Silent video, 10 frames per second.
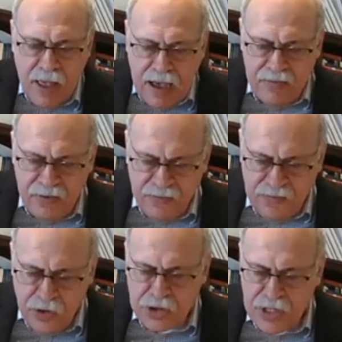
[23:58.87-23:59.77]
out of
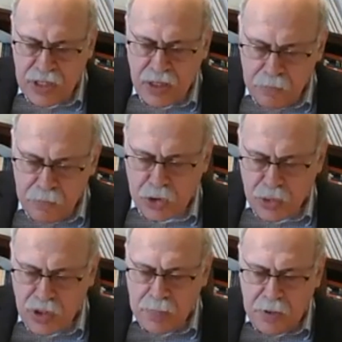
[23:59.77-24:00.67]
diverging,
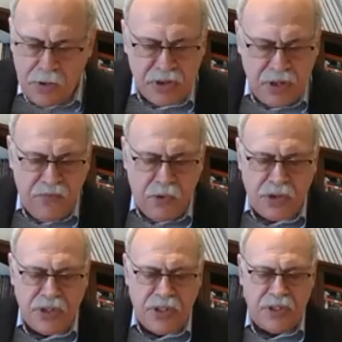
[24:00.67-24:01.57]
mutually opposing
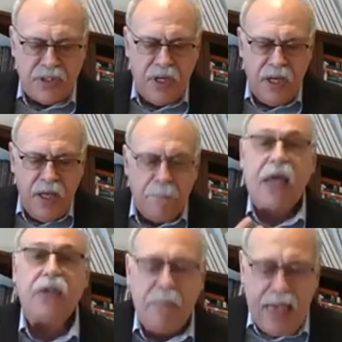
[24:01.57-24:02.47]
forces.
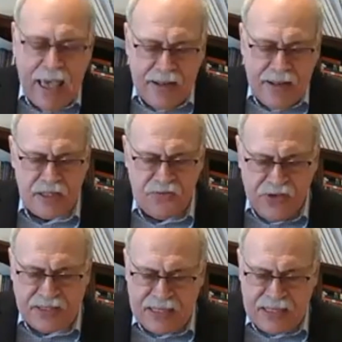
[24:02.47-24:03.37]
Mathematics,
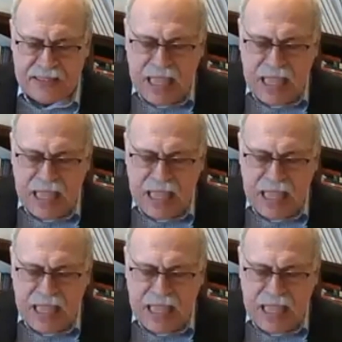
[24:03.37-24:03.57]
physics,